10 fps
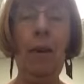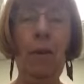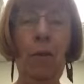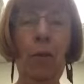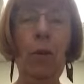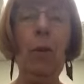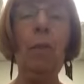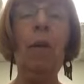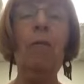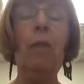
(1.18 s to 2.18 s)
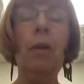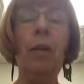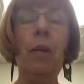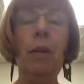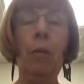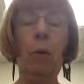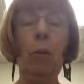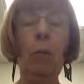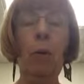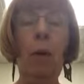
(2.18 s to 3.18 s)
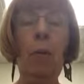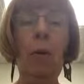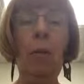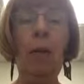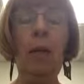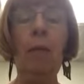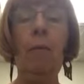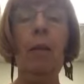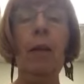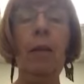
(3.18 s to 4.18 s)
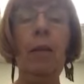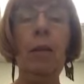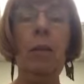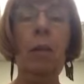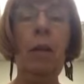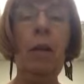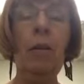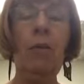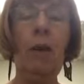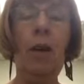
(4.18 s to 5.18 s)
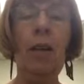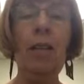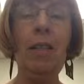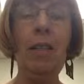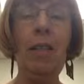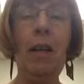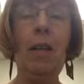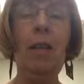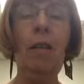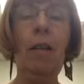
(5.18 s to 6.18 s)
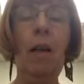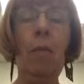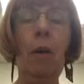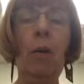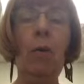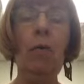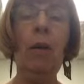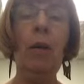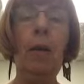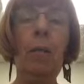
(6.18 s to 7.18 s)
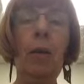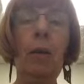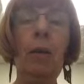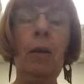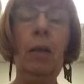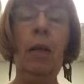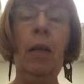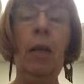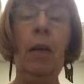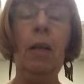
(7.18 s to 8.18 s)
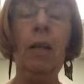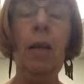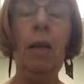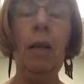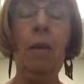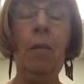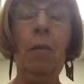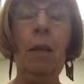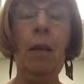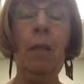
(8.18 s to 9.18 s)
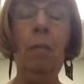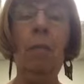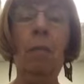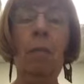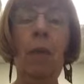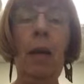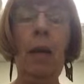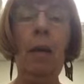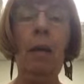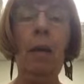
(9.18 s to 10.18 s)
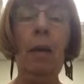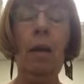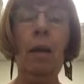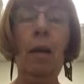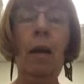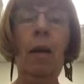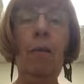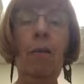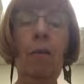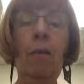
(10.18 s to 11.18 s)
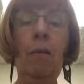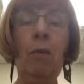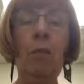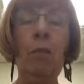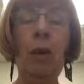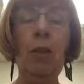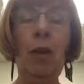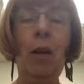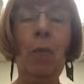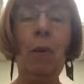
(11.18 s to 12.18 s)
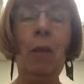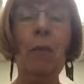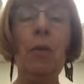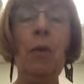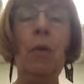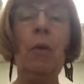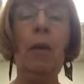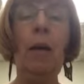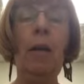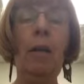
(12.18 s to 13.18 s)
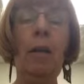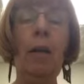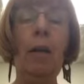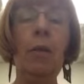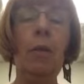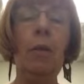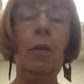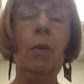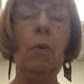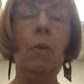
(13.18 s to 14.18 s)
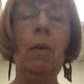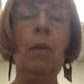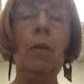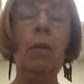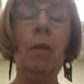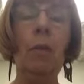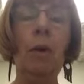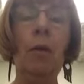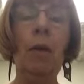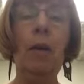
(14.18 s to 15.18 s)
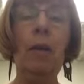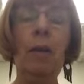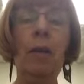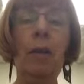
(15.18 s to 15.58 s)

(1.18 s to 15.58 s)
and thank you for joining me for our daily world barometer reading. This reading is for August the 10th. I'm Margaret VanLaanMartin, psychic, medium, and love my job. I'm so glad that I got to do this career in